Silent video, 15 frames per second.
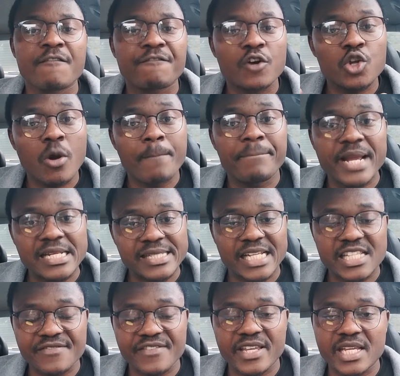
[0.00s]
for your birth
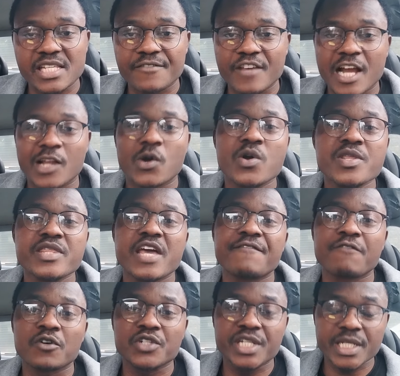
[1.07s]
certificate, if you are going
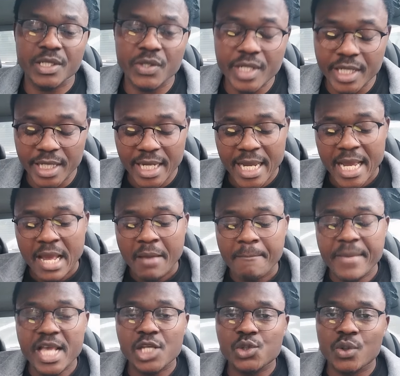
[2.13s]
there for degree,
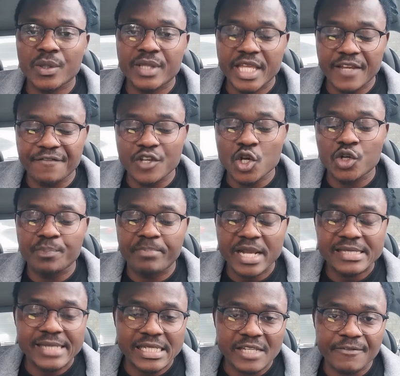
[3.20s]
make sure if your
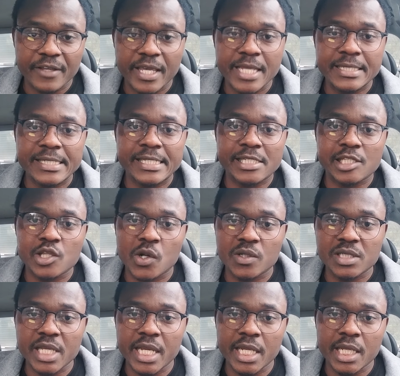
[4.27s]
birth certificate is
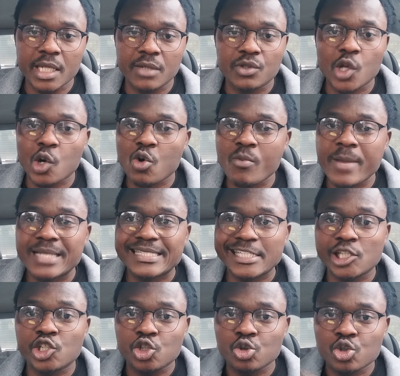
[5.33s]
not a
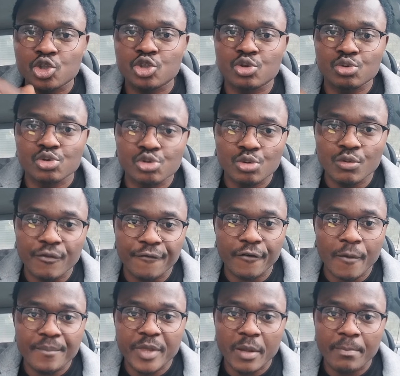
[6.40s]
document issued to you
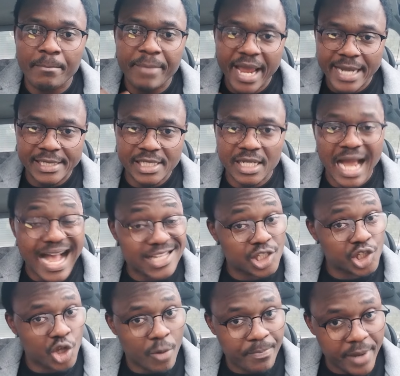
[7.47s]
from the birth,
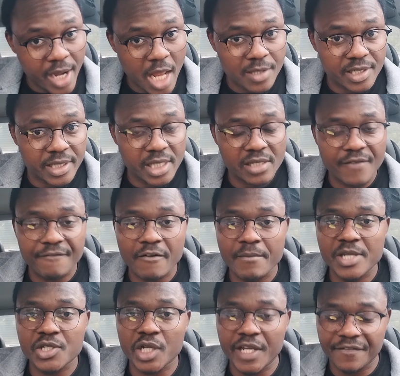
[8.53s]
ask your parents this
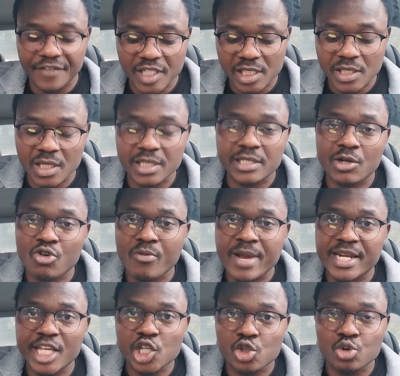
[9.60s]
information. If it is not a
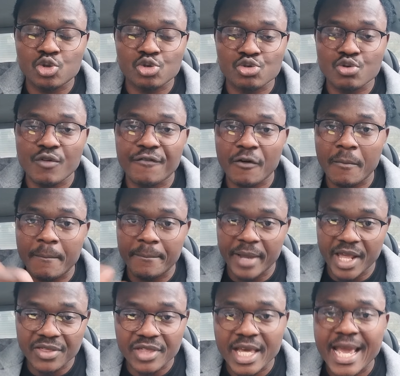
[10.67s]
document issued to you from
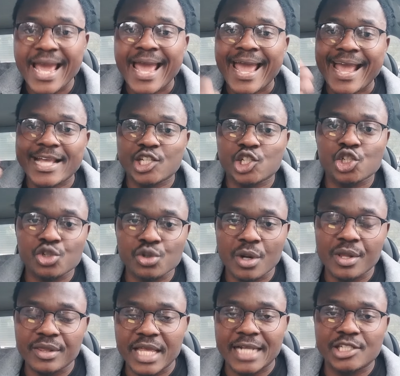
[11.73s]
birth,
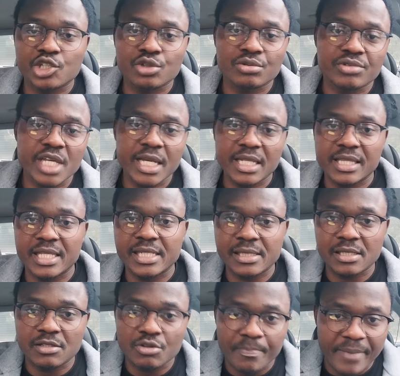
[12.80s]
ensure that you take
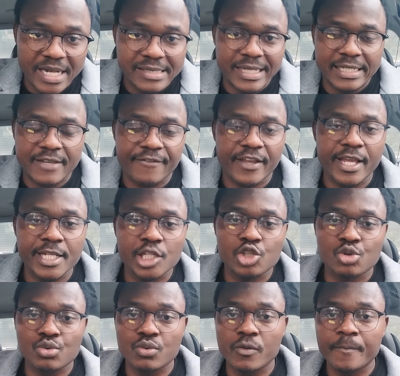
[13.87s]
this birth
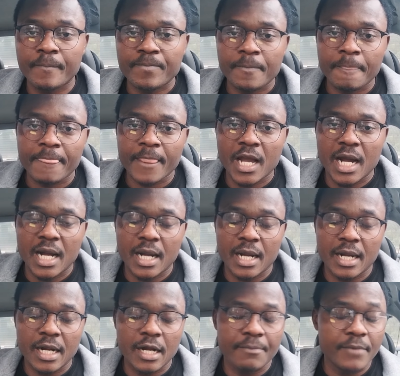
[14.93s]
certificate to
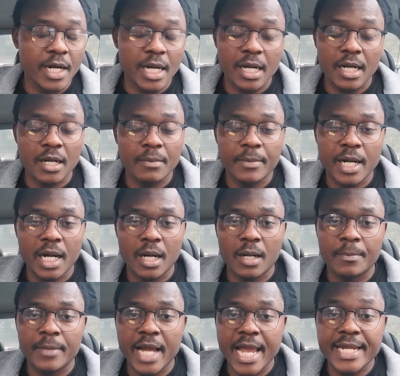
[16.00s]

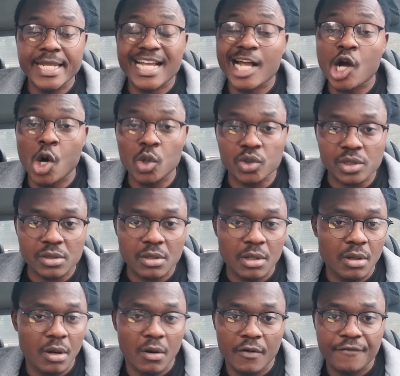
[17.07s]
any court
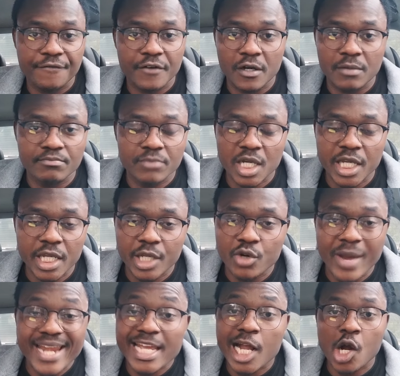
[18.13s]
of you
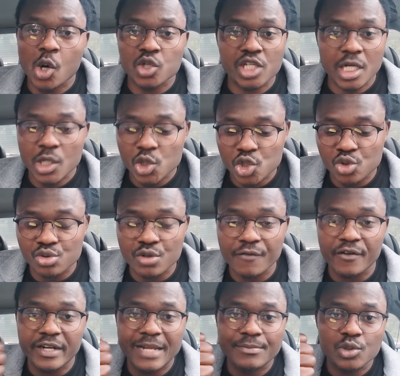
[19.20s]
know, any court close to you
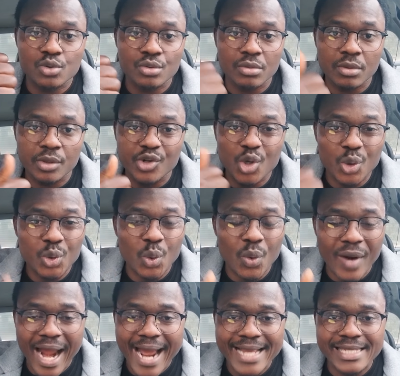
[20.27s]
for them to
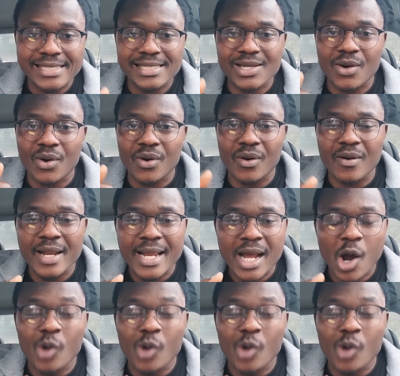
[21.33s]
notarize or